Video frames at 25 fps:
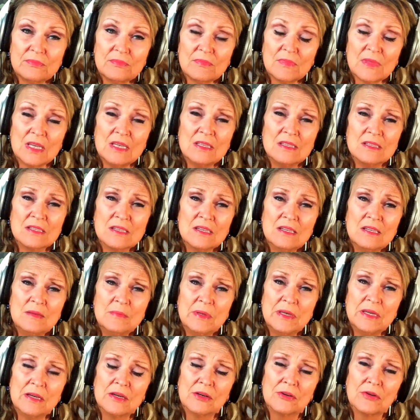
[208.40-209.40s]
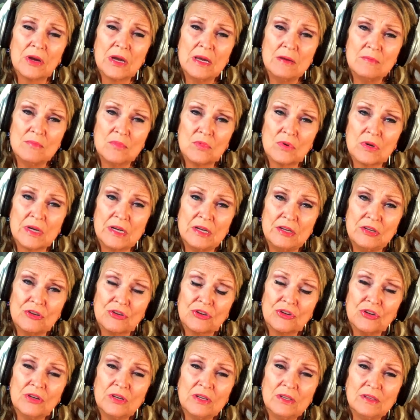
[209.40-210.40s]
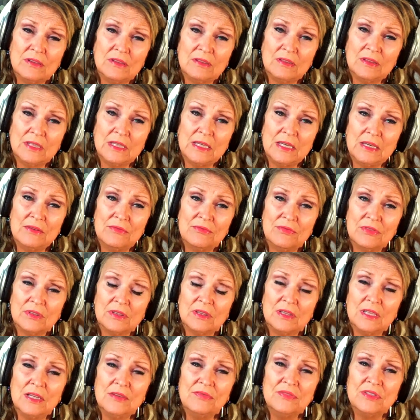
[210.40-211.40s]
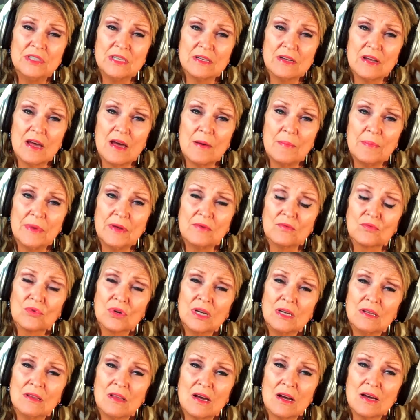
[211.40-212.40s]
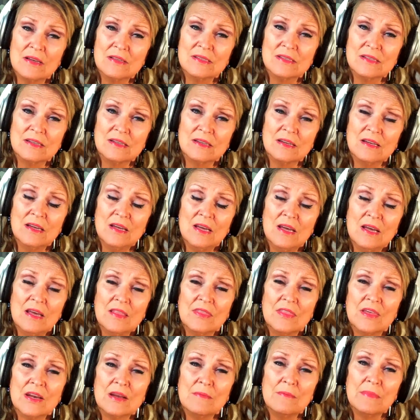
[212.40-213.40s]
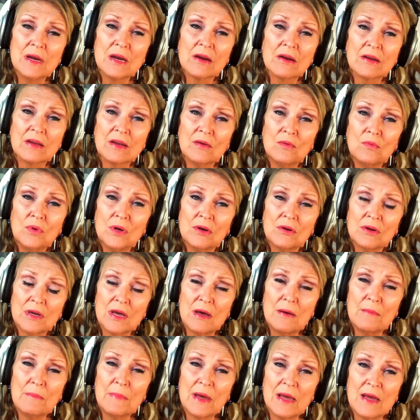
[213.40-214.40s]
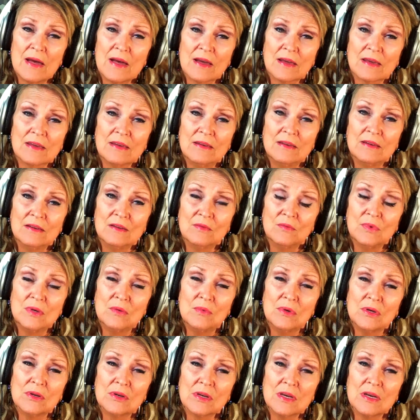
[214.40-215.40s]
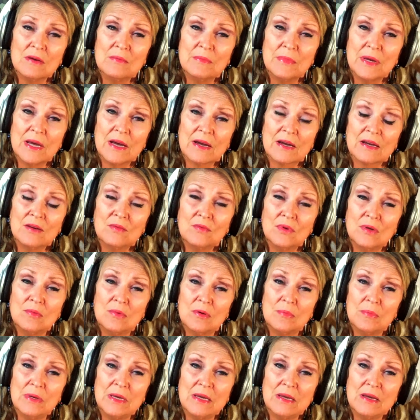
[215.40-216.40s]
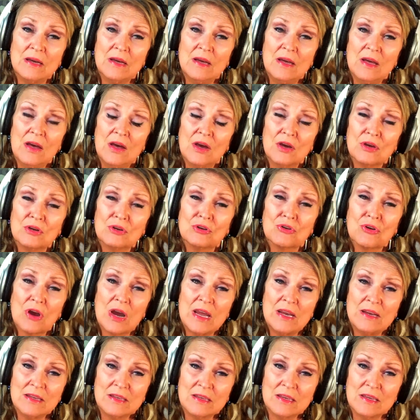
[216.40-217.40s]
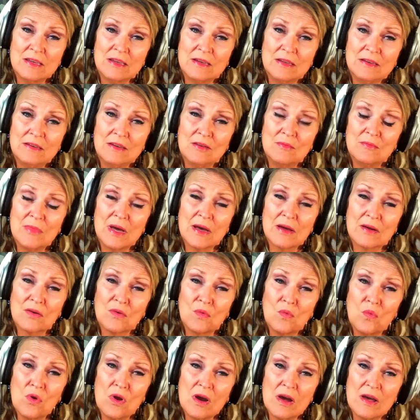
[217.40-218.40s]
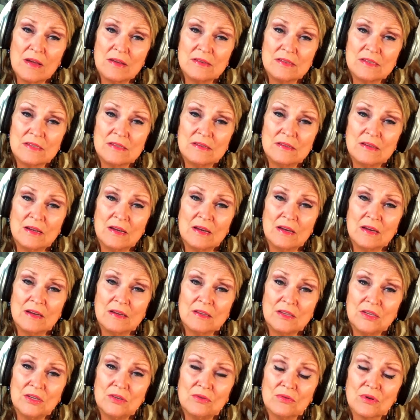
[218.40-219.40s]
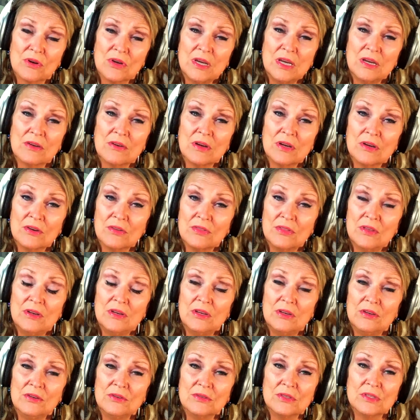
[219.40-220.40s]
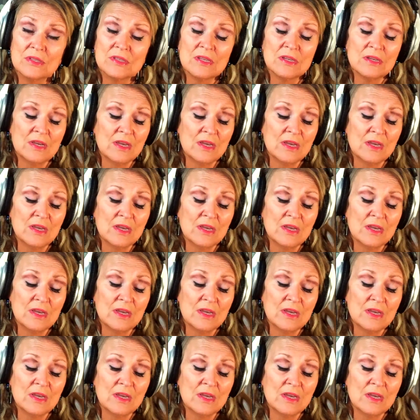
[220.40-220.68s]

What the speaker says: it's going to be a great morning. You're going to leave lifted up and realizing that America will come back. We will come back, and we will be great again, no matter what you are hearing on the news.